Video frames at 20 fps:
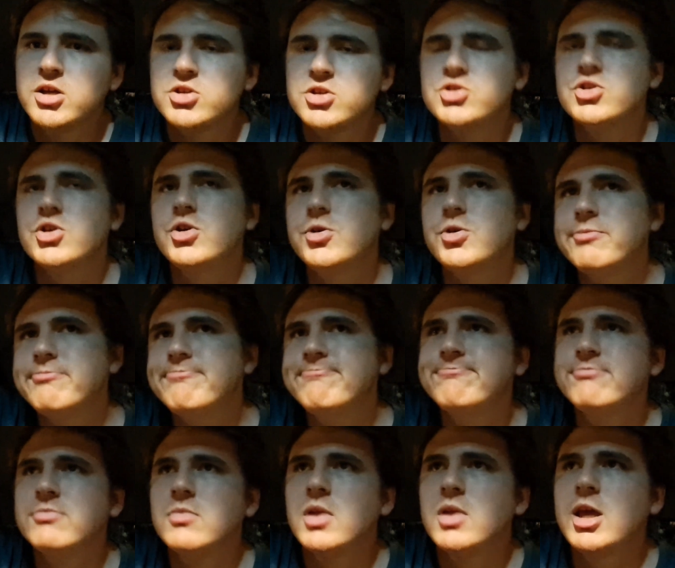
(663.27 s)
So
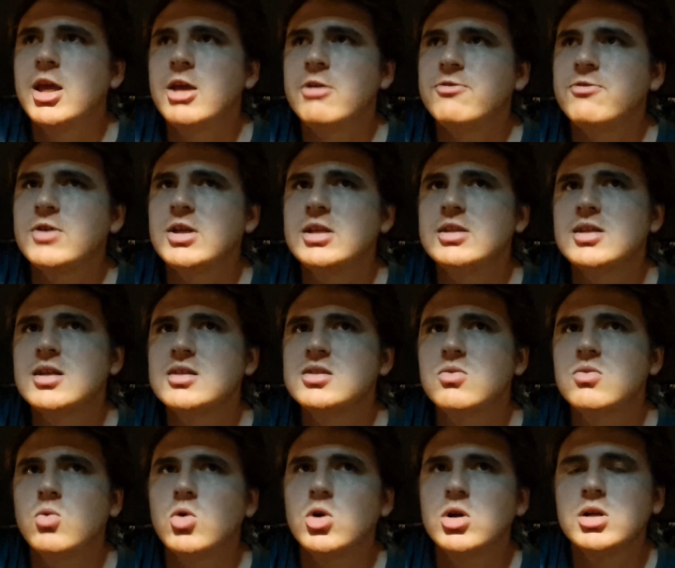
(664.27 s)
if it
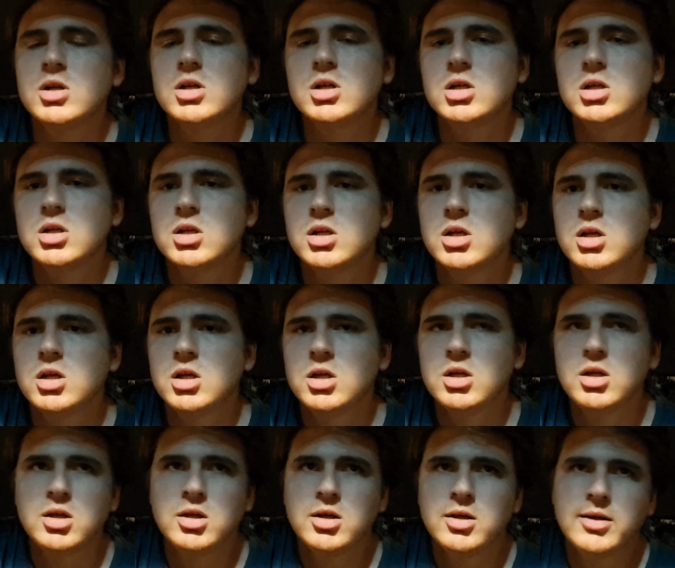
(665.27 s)
doesn't work,
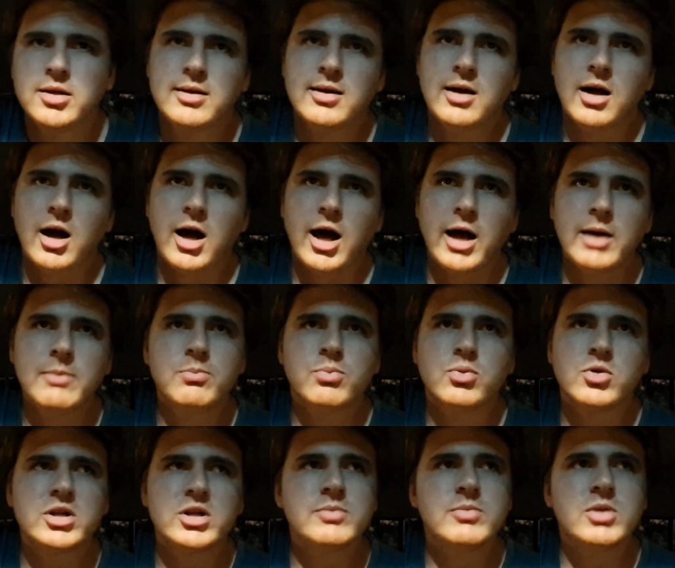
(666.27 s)
I'm
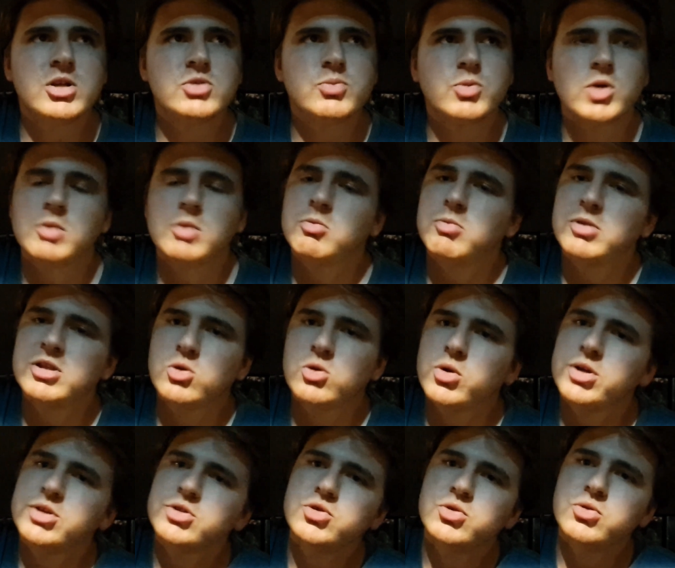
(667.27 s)
pretty much probably
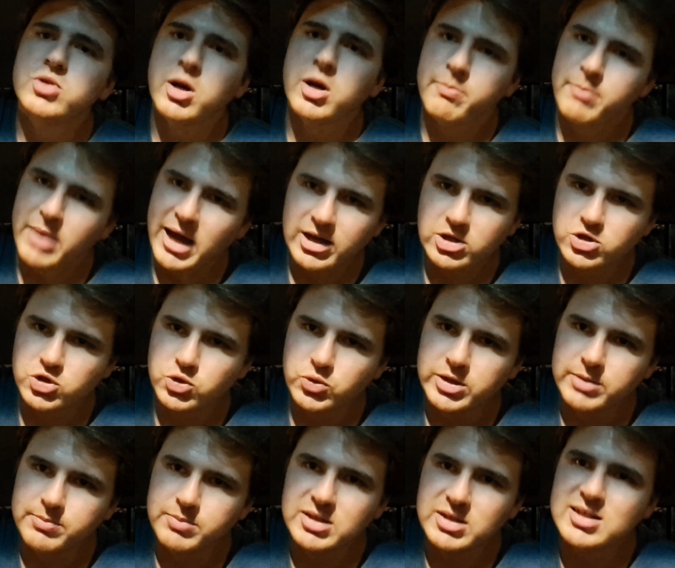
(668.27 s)
going to come back to
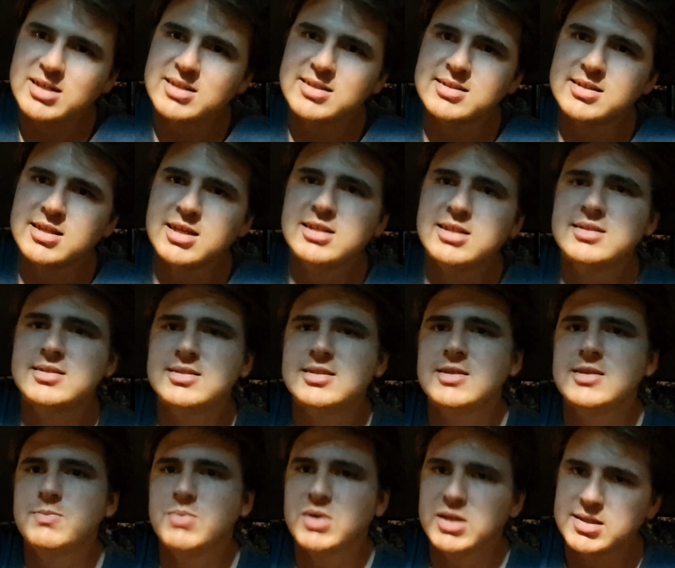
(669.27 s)
it because it is
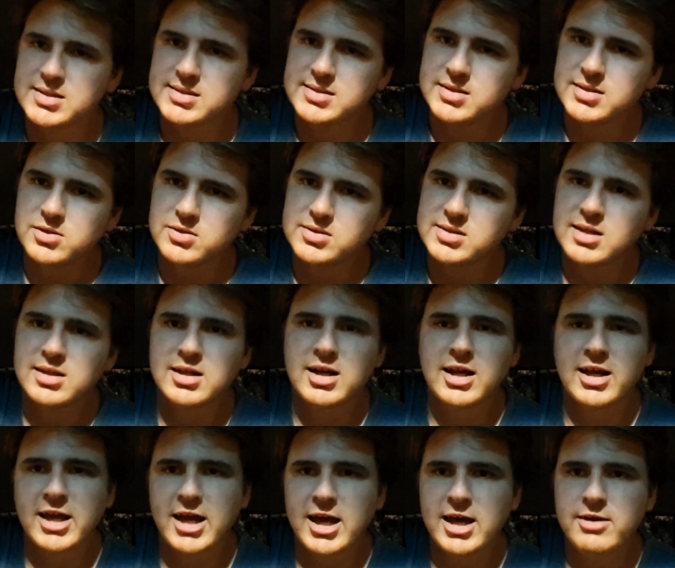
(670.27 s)
the biggest skill set that
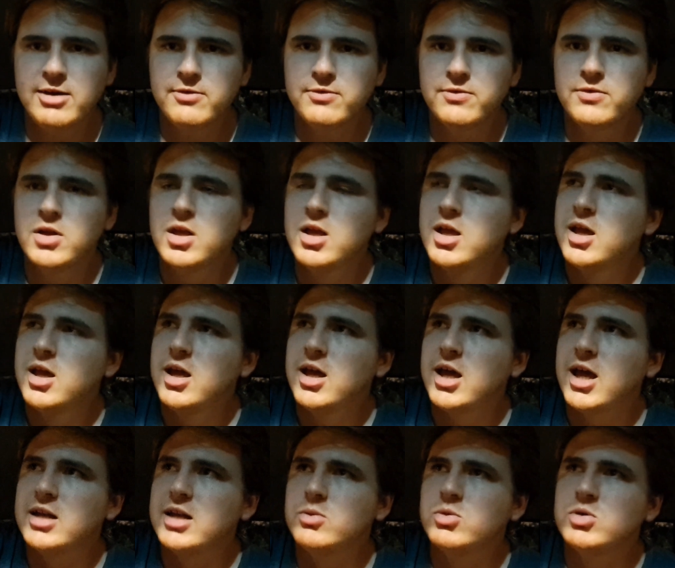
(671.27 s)
I have
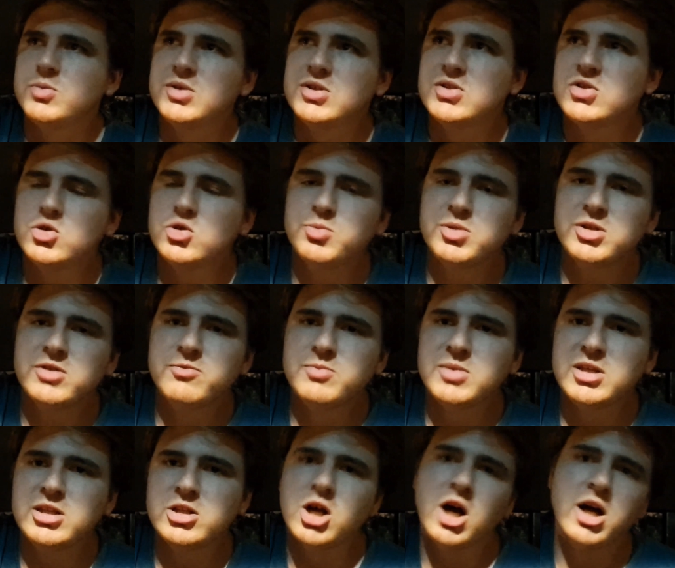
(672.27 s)
and it would be stupid of
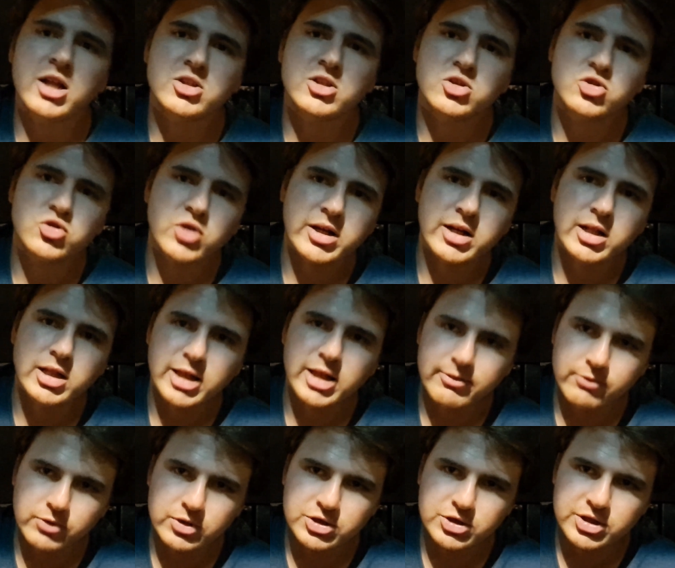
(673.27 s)
me not to try to
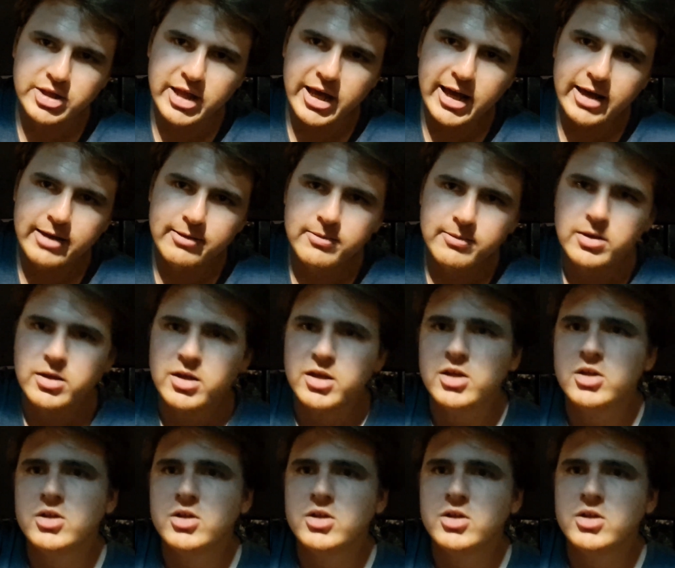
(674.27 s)
leverage that.